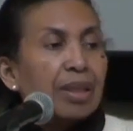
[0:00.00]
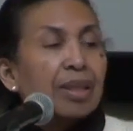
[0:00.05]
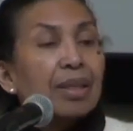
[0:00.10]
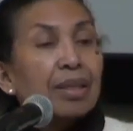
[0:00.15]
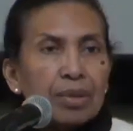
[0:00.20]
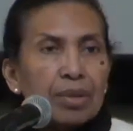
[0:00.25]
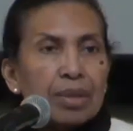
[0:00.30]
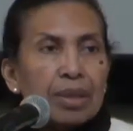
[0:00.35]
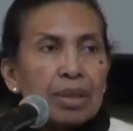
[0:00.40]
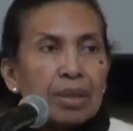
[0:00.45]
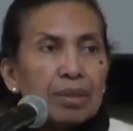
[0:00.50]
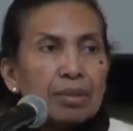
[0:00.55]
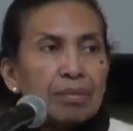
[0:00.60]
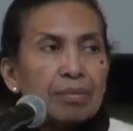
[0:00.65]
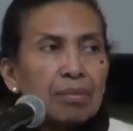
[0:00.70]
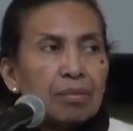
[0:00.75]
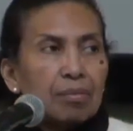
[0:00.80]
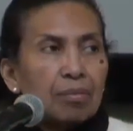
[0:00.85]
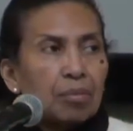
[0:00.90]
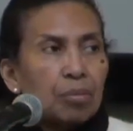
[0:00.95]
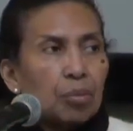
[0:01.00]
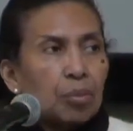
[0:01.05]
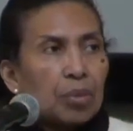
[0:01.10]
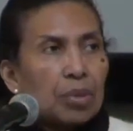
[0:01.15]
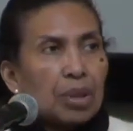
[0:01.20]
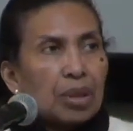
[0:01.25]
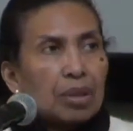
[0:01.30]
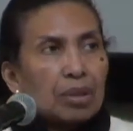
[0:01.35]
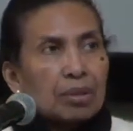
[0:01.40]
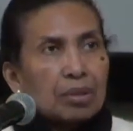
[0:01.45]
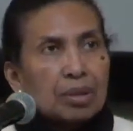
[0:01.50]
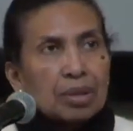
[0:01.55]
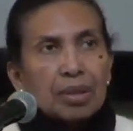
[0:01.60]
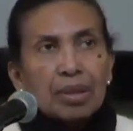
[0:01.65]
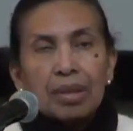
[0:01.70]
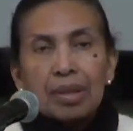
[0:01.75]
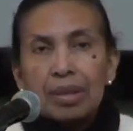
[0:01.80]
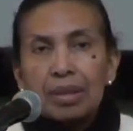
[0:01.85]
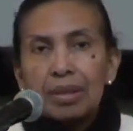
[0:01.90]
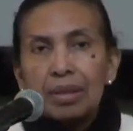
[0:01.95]
You know, the, the good
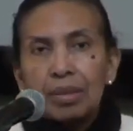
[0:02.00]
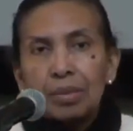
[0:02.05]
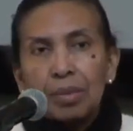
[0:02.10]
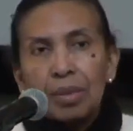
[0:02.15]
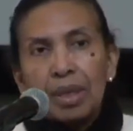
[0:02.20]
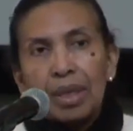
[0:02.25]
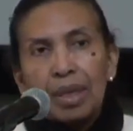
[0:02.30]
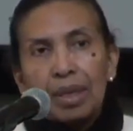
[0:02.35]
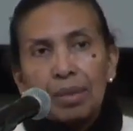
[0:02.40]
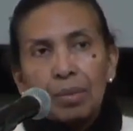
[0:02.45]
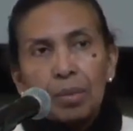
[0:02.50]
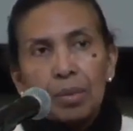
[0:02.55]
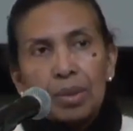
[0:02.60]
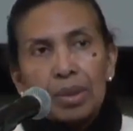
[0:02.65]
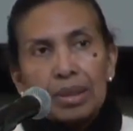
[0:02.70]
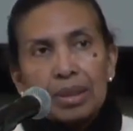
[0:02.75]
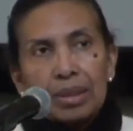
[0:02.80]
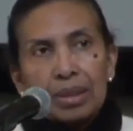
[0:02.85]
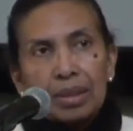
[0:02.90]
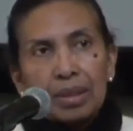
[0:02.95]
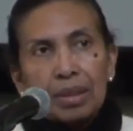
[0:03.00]
things that we have was